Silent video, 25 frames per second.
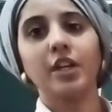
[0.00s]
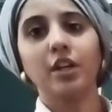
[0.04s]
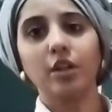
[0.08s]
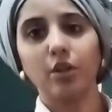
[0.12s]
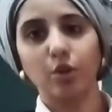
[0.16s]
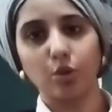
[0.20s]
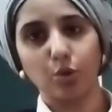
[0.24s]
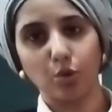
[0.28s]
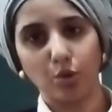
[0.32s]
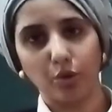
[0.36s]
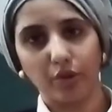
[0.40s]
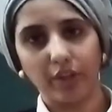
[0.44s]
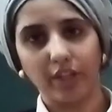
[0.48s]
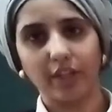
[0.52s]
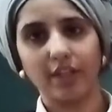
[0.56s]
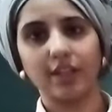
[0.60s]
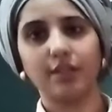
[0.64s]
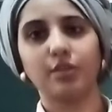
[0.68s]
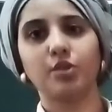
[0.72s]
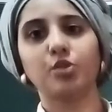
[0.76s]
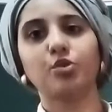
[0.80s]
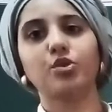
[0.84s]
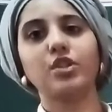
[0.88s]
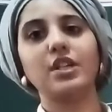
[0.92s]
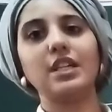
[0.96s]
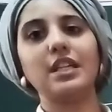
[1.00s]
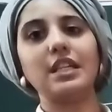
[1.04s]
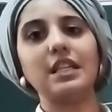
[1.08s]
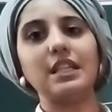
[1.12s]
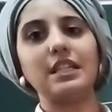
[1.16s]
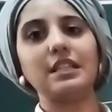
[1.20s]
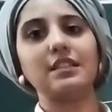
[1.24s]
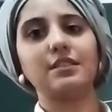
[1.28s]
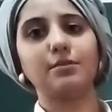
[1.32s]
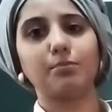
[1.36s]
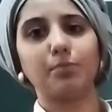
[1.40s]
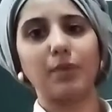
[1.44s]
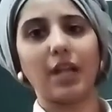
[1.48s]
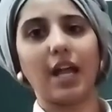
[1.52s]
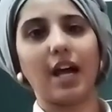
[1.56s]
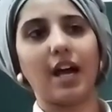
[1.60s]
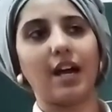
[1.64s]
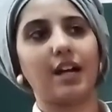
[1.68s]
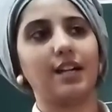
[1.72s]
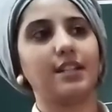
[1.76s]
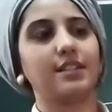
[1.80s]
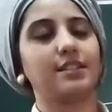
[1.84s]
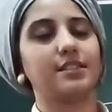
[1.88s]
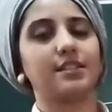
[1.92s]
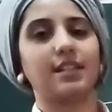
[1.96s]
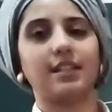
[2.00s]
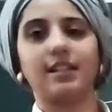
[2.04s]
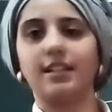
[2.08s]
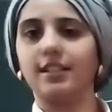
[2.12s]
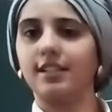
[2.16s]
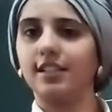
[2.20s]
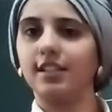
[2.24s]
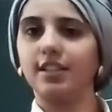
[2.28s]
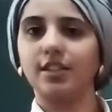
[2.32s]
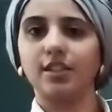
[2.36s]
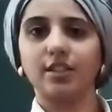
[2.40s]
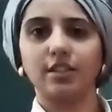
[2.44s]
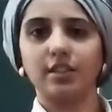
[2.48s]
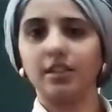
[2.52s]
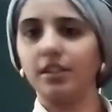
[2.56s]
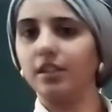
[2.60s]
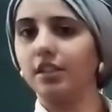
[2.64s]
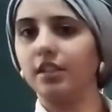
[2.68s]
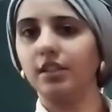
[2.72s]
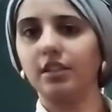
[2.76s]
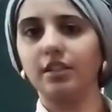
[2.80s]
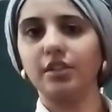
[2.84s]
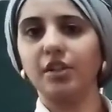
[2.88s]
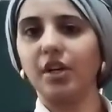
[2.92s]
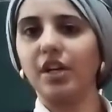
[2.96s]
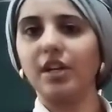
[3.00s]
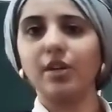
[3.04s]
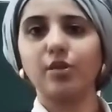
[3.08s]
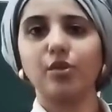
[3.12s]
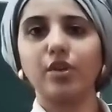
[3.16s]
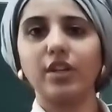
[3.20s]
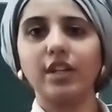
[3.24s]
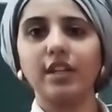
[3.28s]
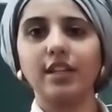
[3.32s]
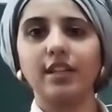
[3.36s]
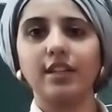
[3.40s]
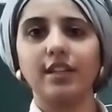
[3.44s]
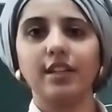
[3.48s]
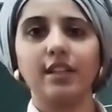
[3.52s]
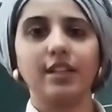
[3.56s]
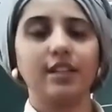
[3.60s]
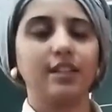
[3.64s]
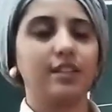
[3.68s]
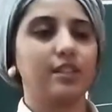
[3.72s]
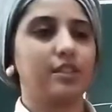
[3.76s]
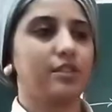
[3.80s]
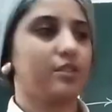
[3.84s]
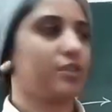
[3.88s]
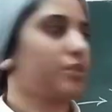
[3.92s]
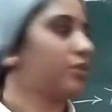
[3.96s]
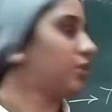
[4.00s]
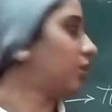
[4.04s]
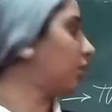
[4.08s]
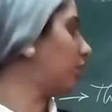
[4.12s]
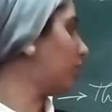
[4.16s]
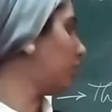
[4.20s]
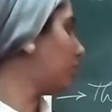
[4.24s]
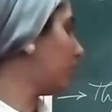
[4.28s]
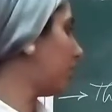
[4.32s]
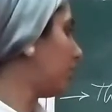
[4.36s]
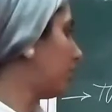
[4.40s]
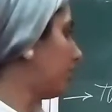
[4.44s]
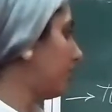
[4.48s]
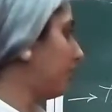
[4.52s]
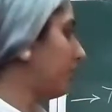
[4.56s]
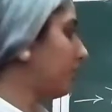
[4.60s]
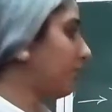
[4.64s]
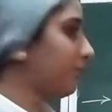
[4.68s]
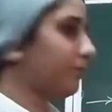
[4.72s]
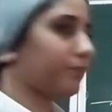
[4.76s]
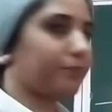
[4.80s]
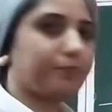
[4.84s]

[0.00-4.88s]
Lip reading: growing trees, plants, and other greenery. So